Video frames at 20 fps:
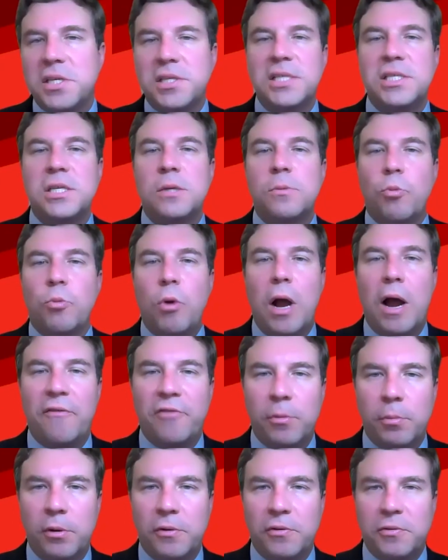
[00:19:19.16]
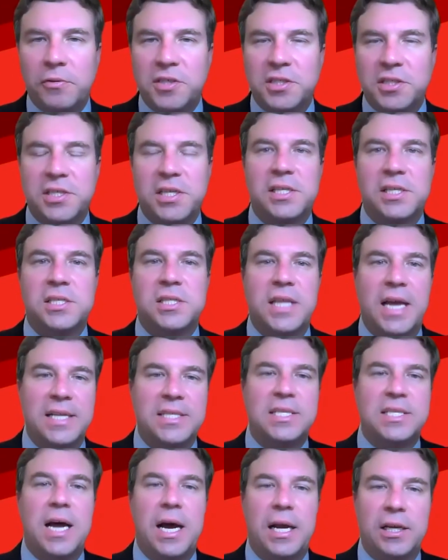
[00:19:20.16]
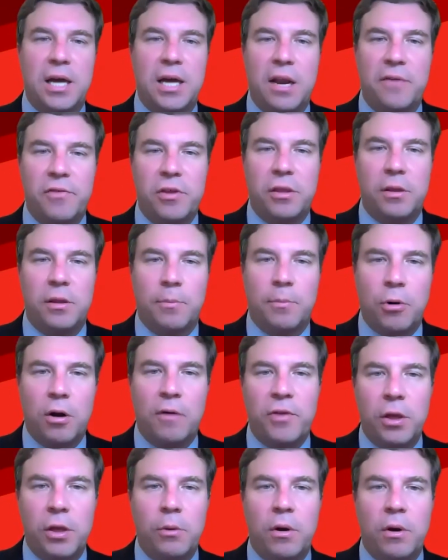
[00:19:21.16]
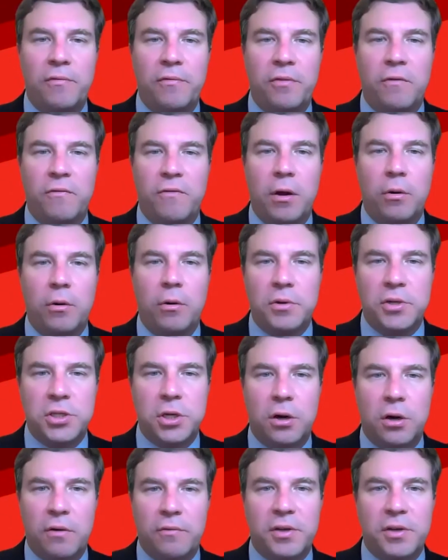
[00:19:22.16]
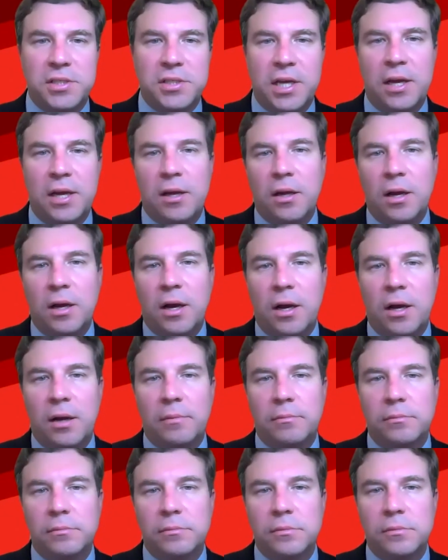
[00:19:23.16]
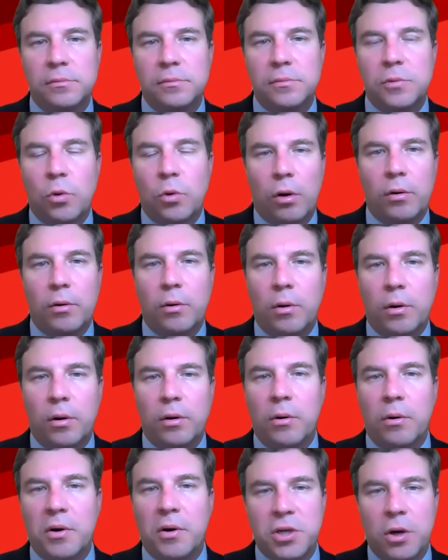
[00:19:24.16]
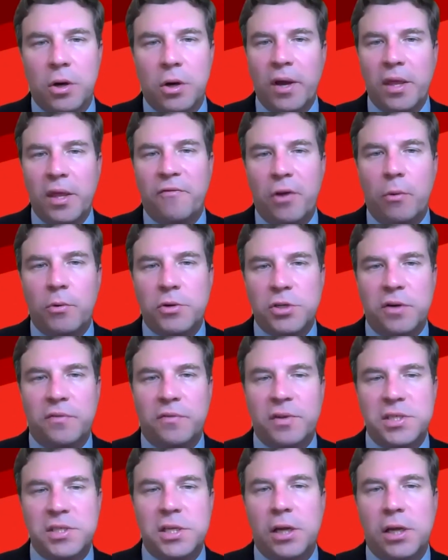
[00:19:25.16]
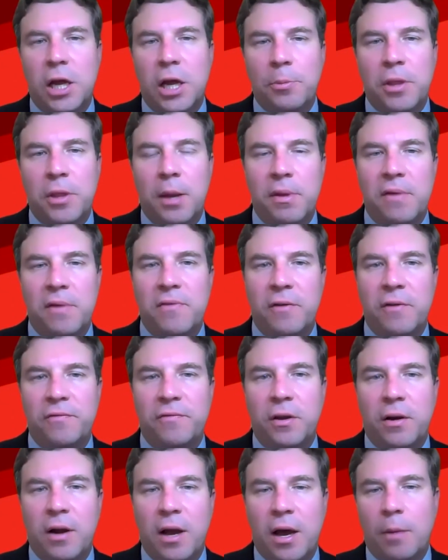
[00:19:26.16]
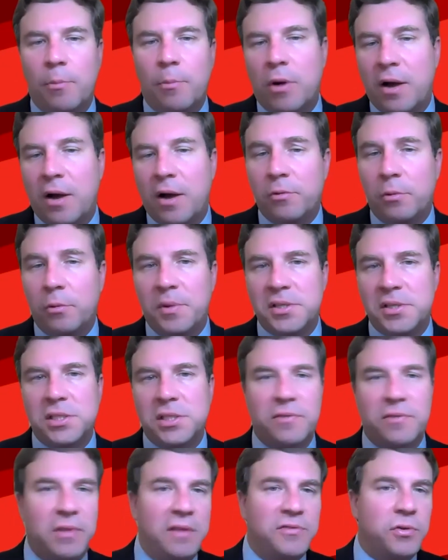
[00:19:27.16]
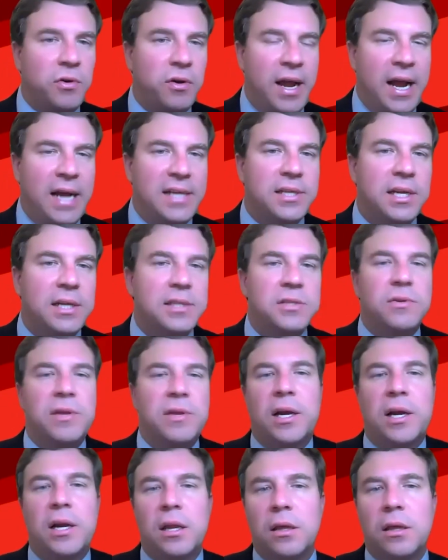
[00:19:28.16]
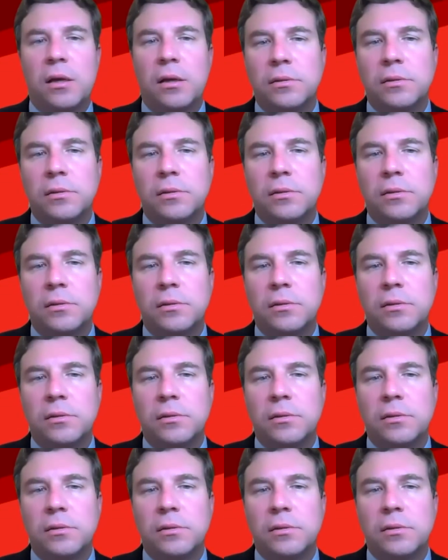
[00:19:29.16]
isn't profitable, that's not kind of in the purview of the Federal Reserve, is that, or is there a way the Federal Reserve can still help them even if they're not a profitable business, if they have certain assets or that kind of thing?